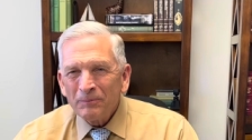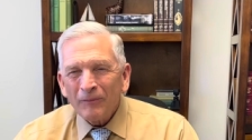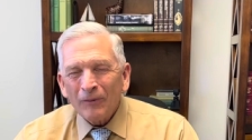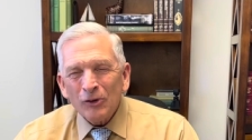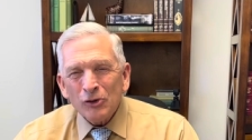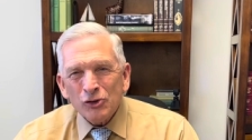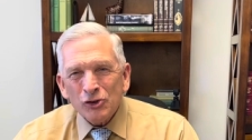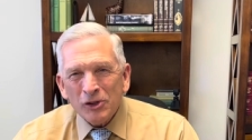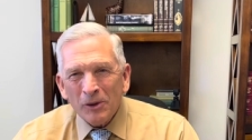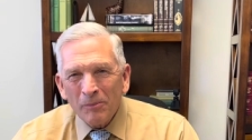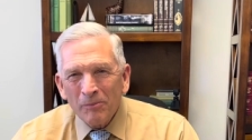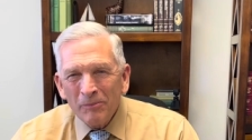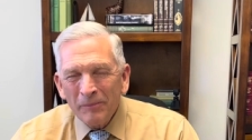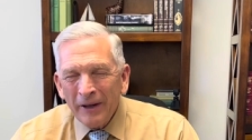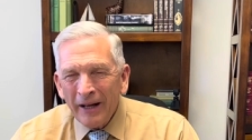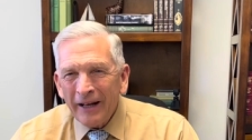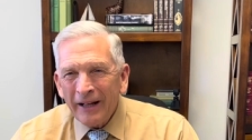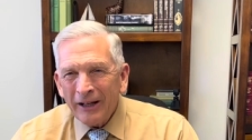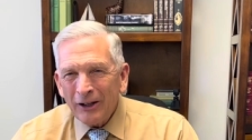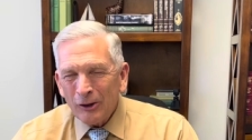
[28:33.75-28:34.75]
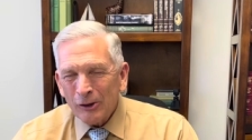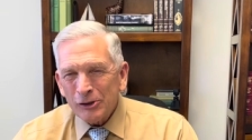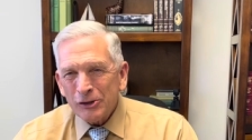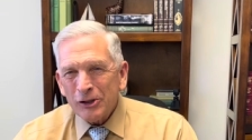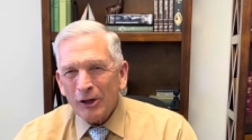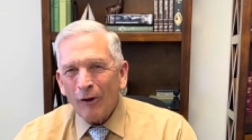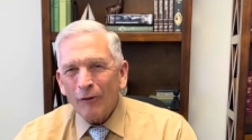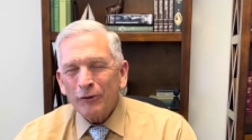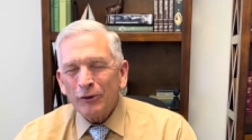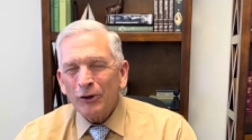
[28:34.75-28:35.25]
Submitting
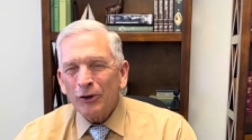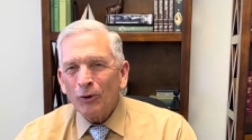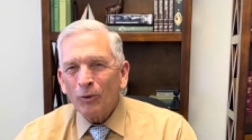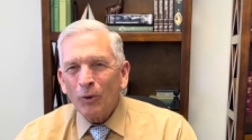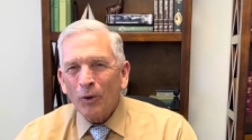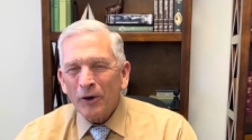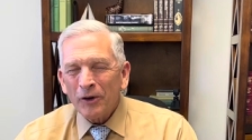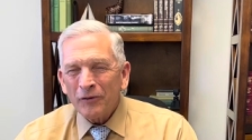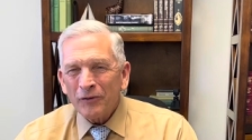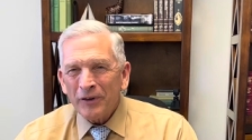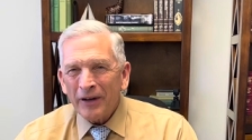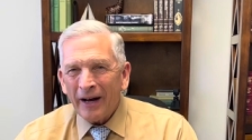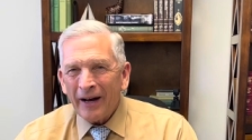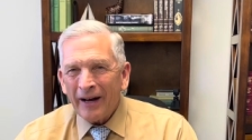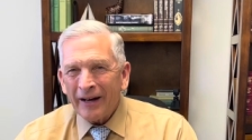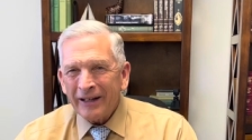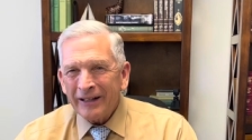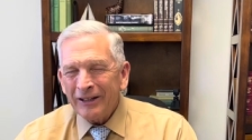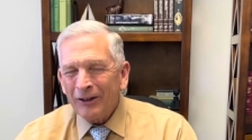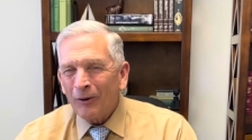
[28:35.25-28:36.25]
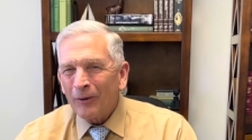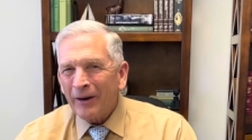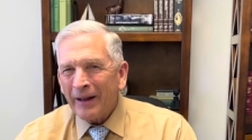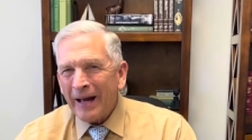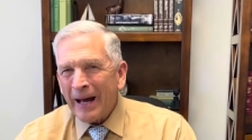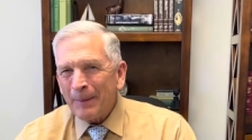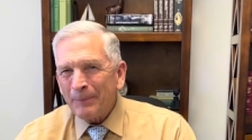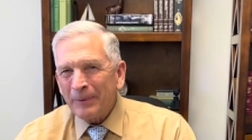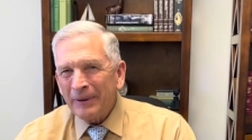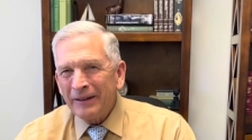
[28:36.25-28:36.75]
yourself to the word of God. And you know what will
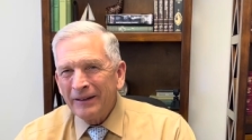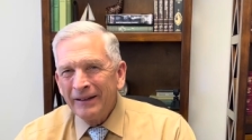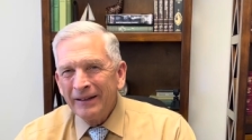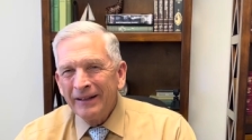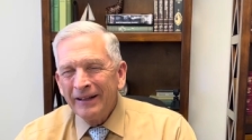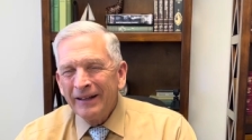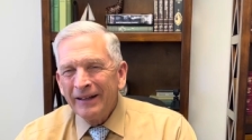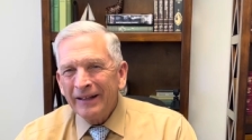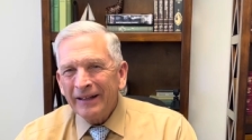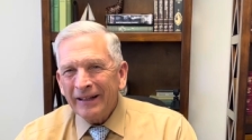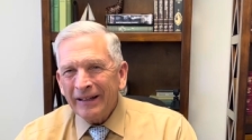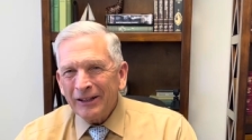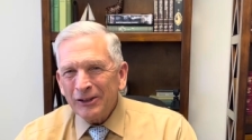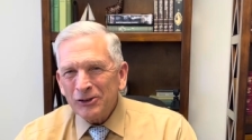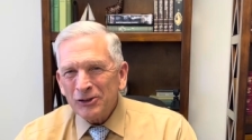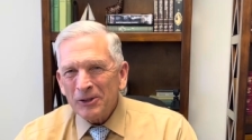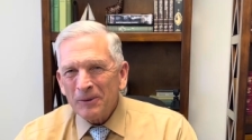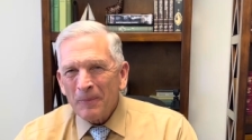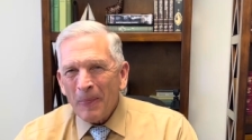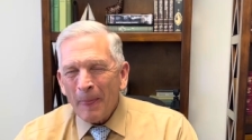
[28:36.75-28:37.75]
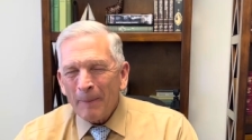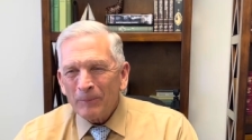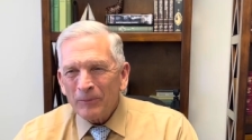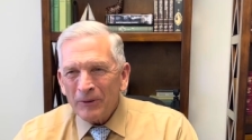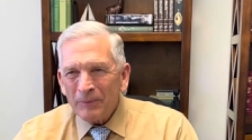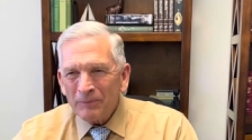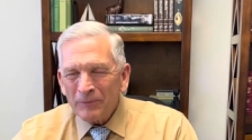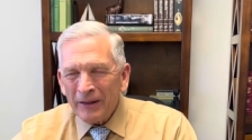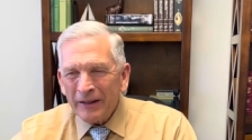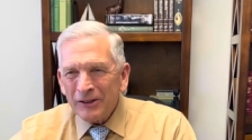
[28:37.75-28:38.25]
happen is
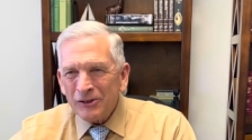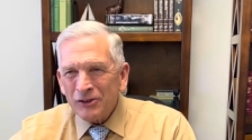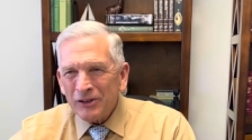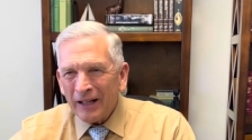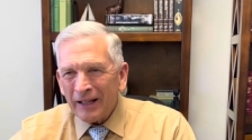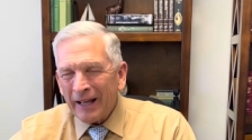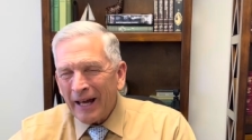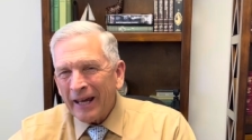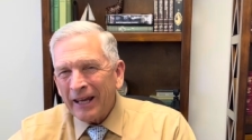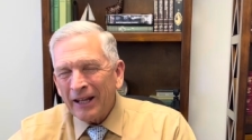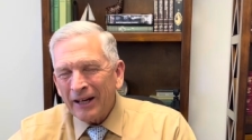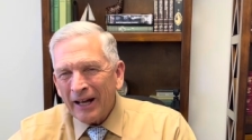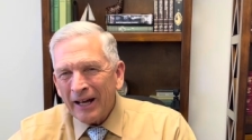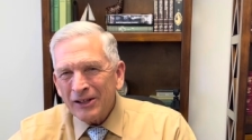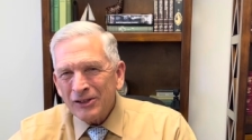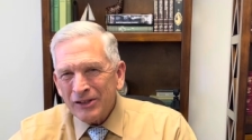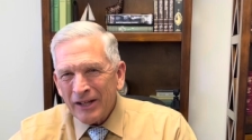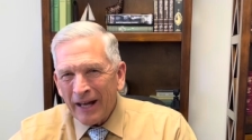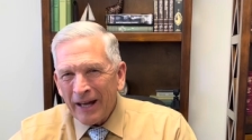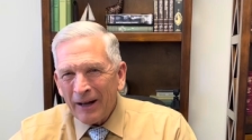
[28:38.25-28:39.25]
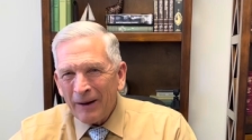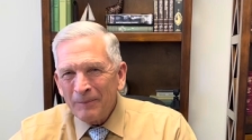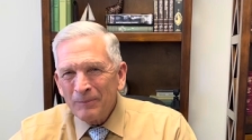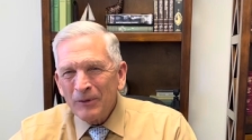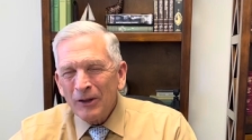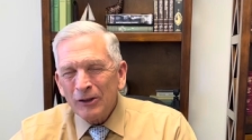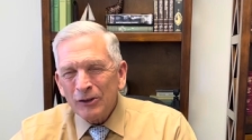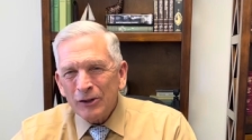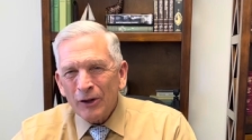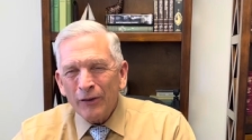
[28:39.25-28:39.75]
is uh, like in Isaiah,
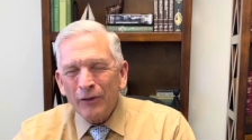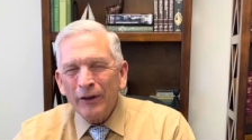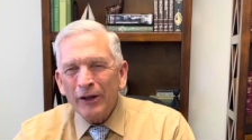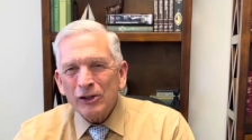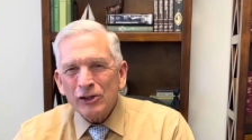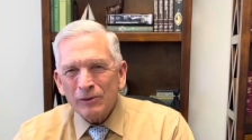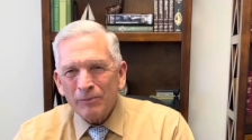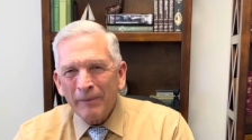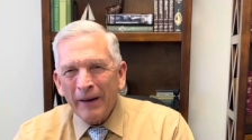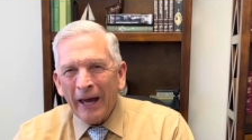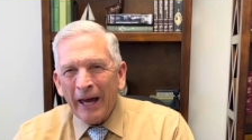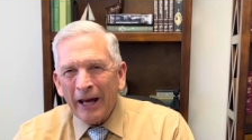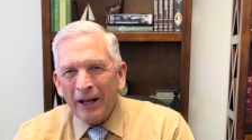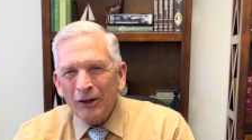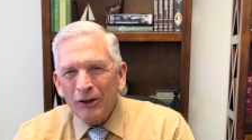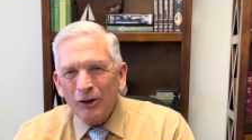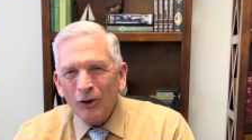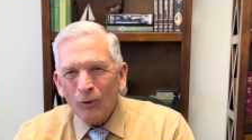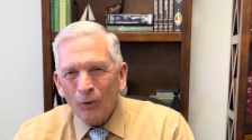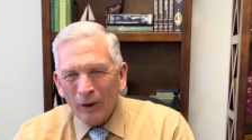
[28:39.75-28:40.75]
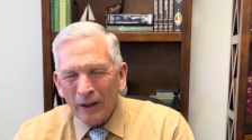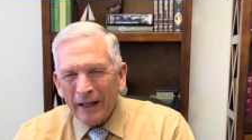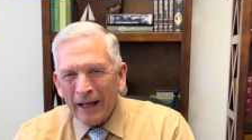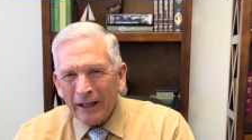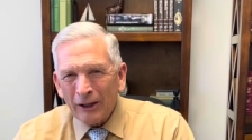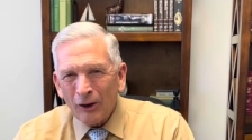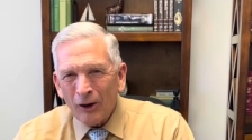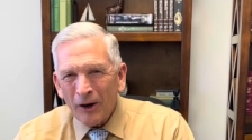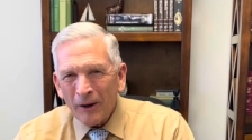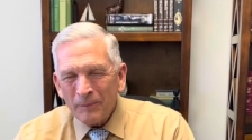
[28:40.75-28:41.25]
to this man will I
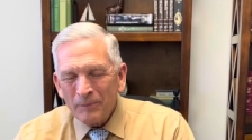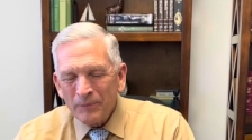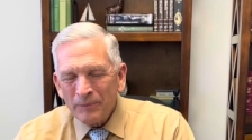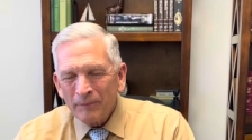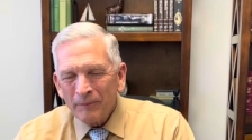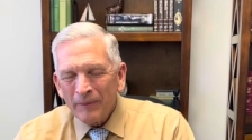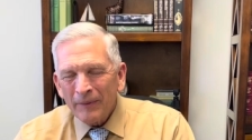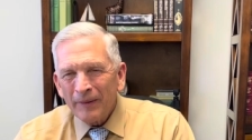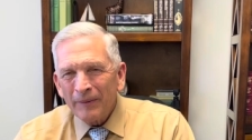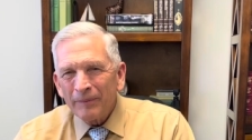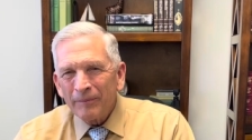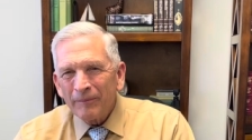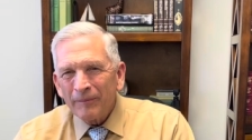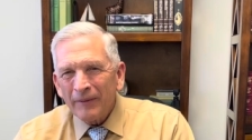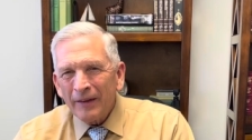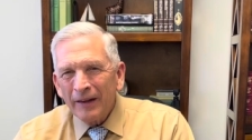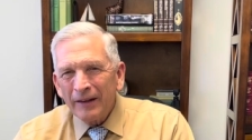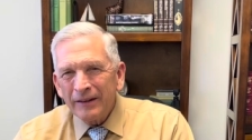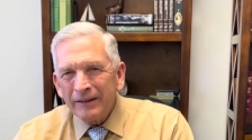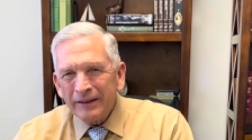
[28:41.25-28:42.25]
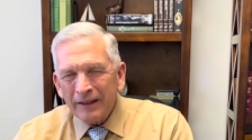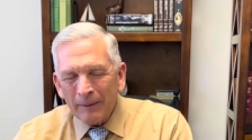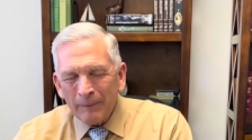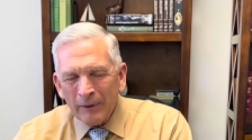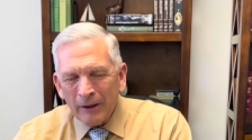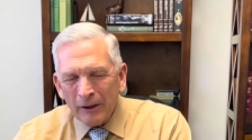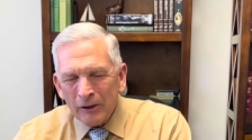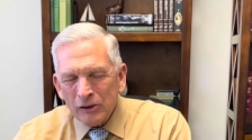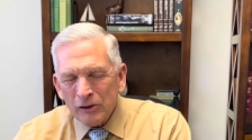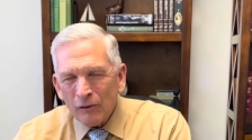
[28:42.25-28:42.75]
look, to him
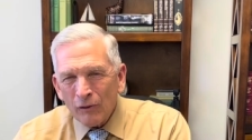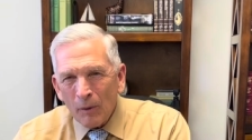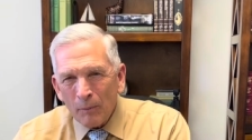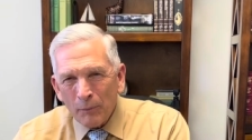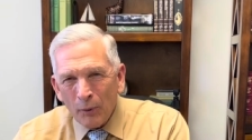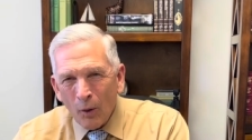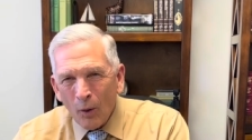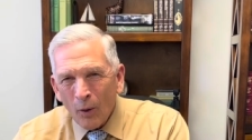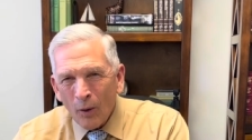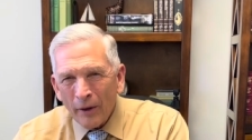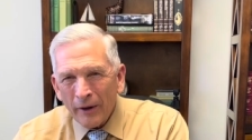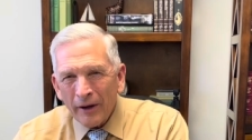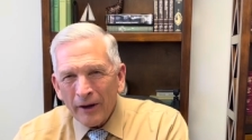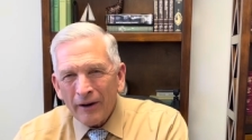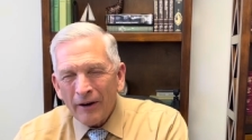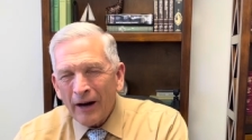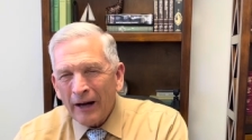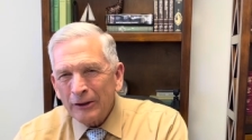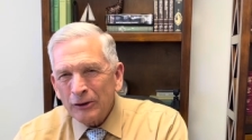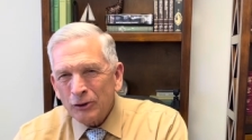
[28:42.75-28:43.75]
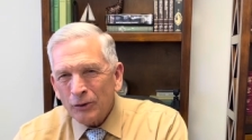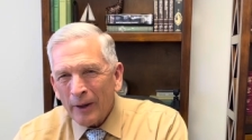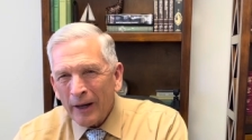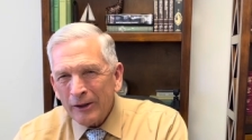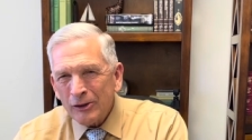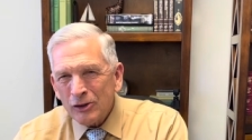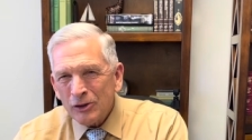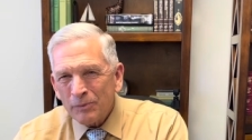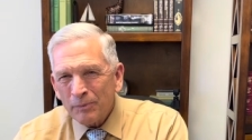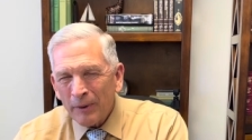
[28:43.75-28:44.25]
that is of a poor and a
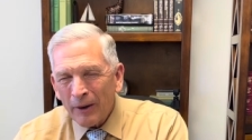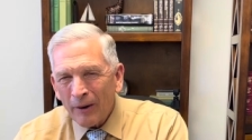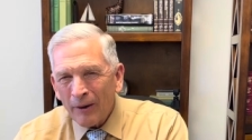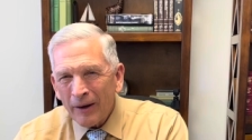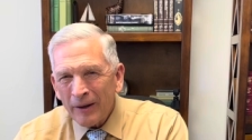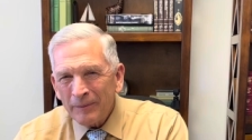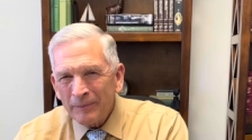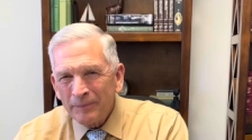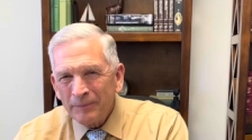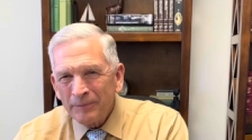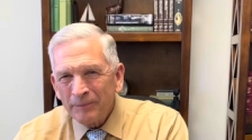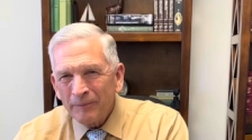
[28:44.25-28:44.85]
contrite spirit,